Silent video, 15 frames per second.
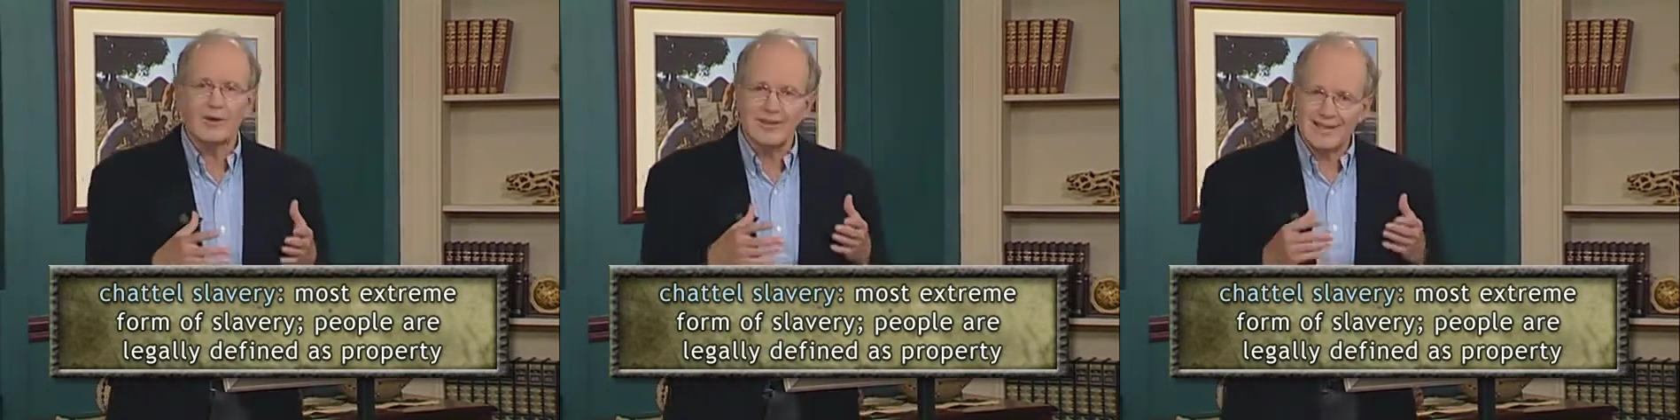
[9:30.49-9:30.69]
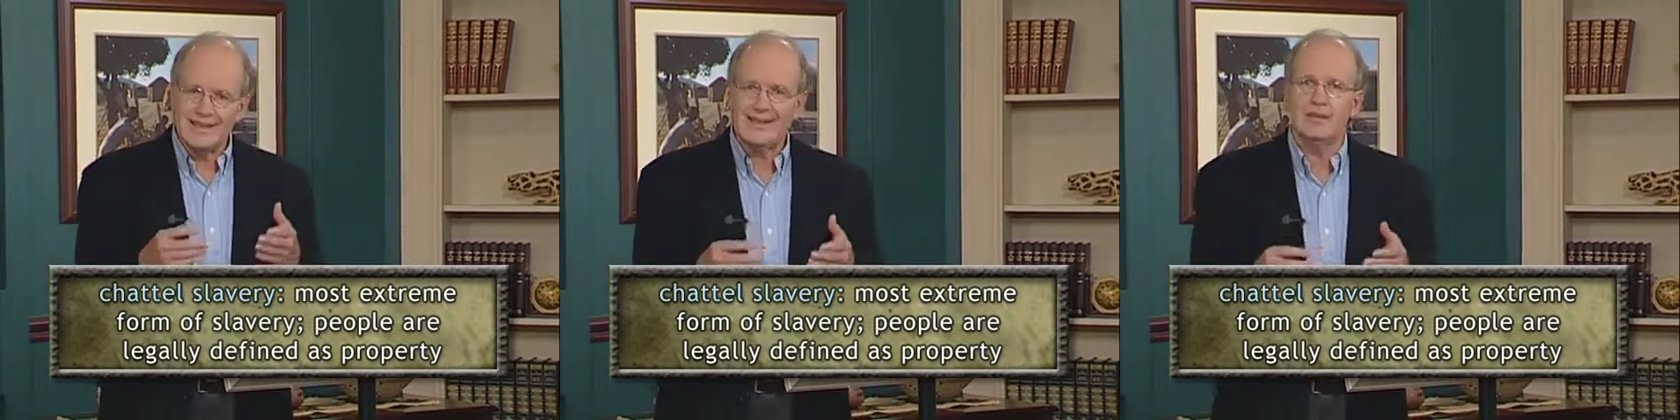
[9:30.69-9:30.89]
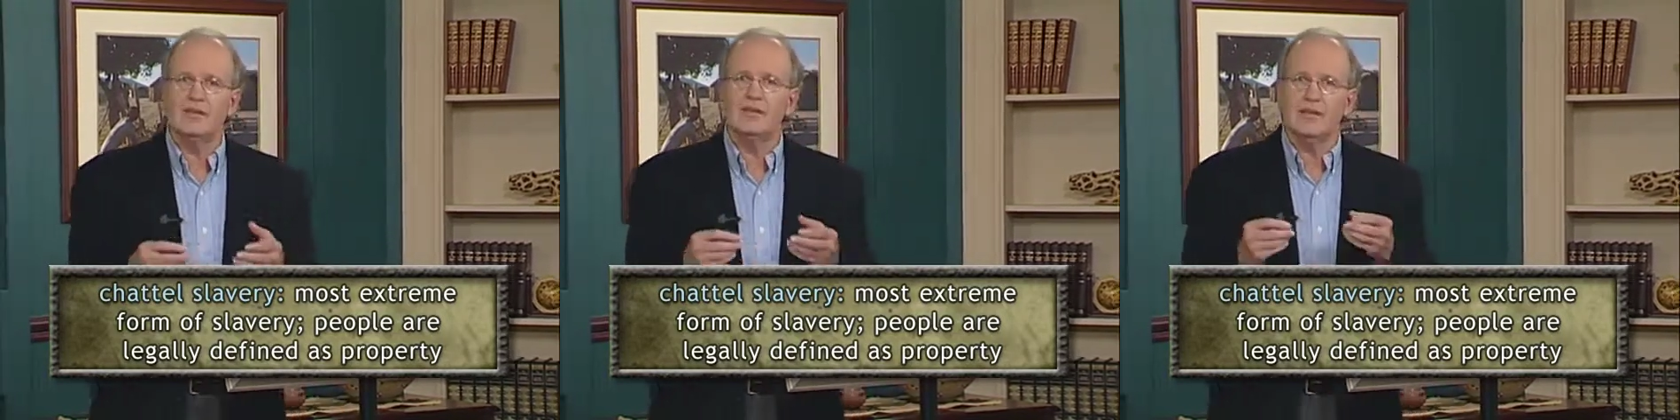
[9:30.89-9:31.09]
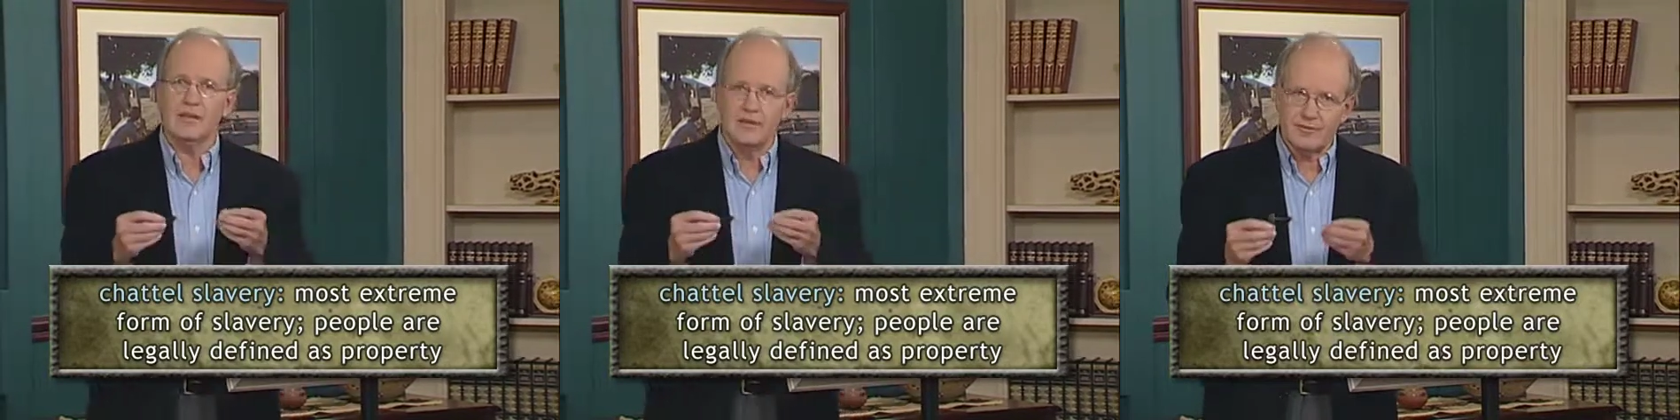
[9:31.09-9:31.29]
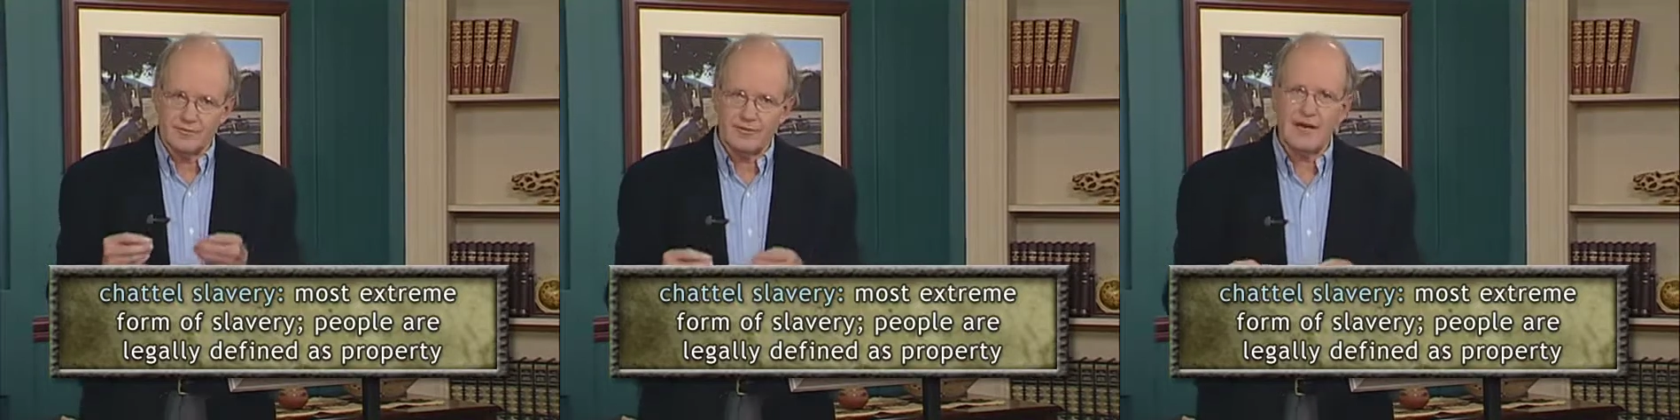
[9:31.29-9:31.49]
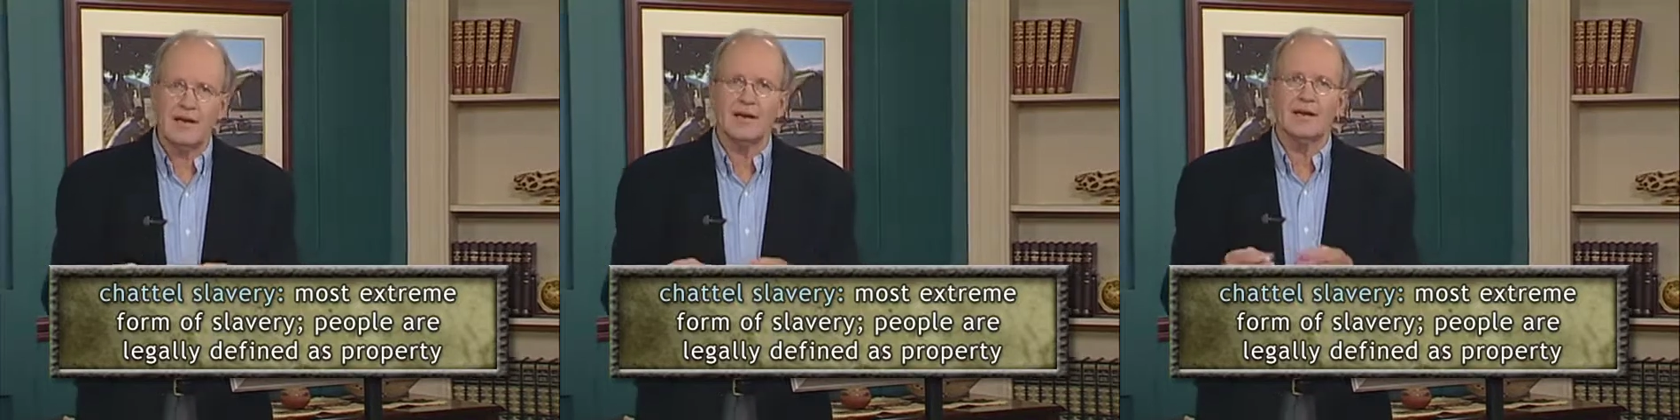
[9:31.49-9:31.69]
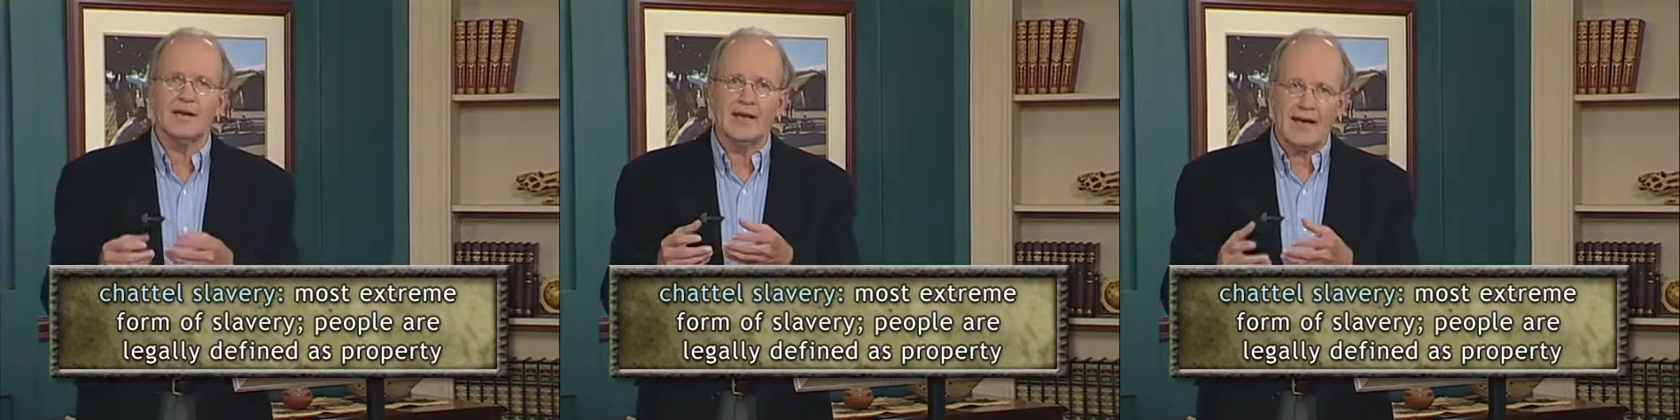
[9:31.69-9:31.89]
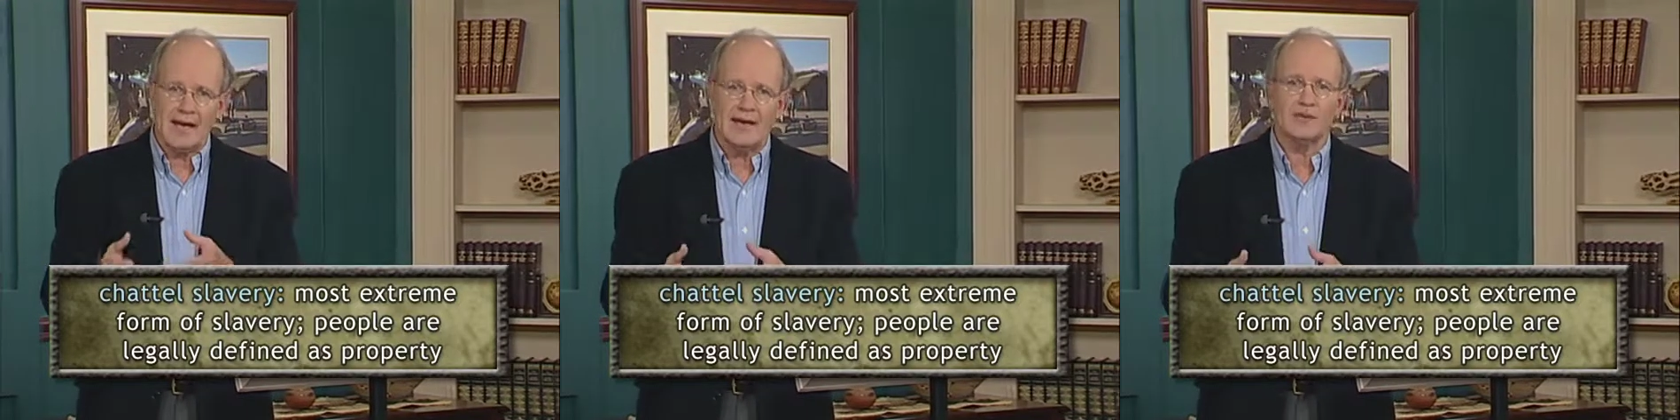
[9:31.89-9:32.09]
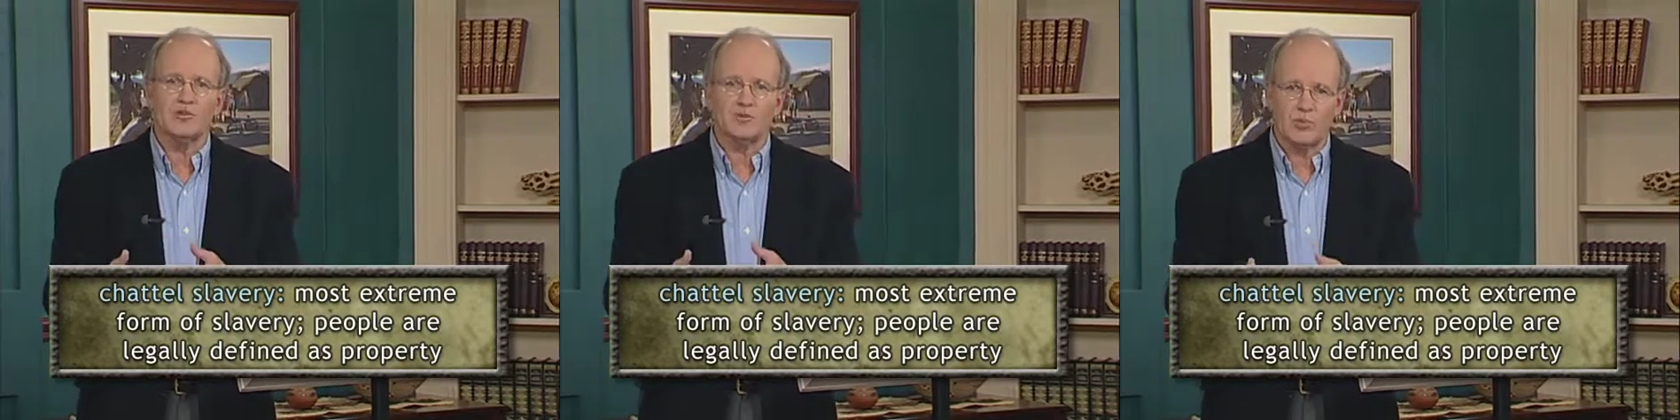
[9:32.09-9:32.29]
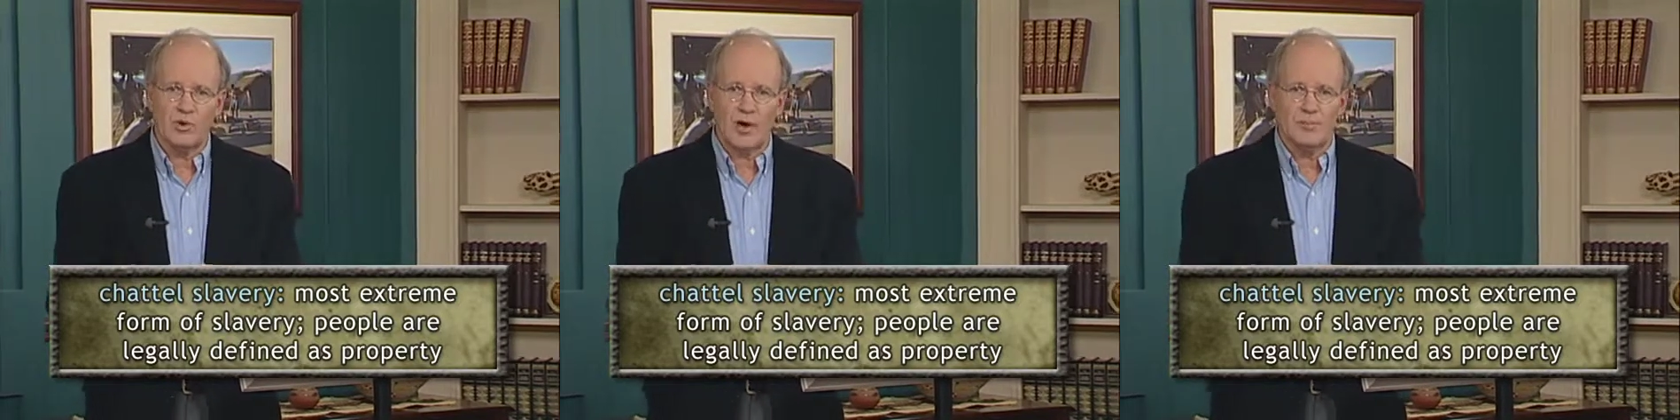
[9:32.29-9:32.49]
legally defined as
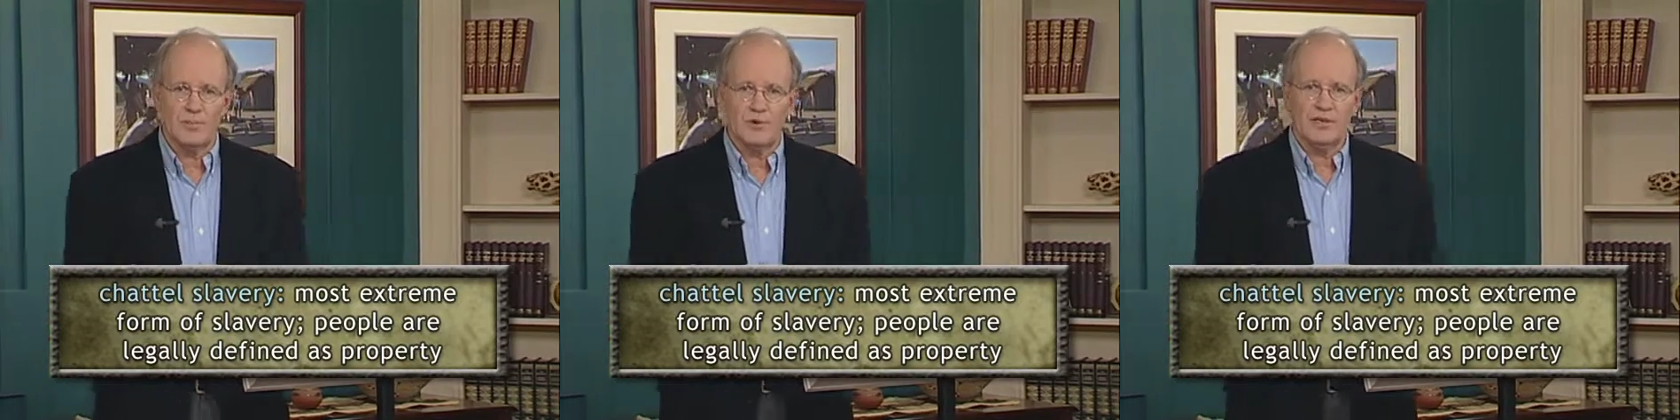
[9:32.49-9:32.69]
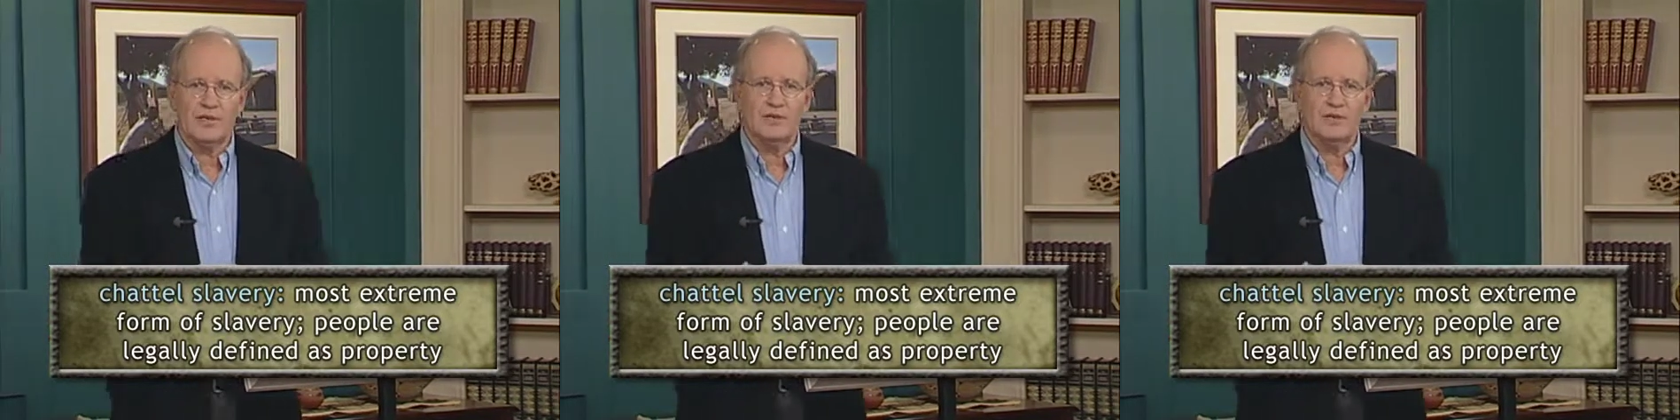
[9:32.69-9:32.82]
property,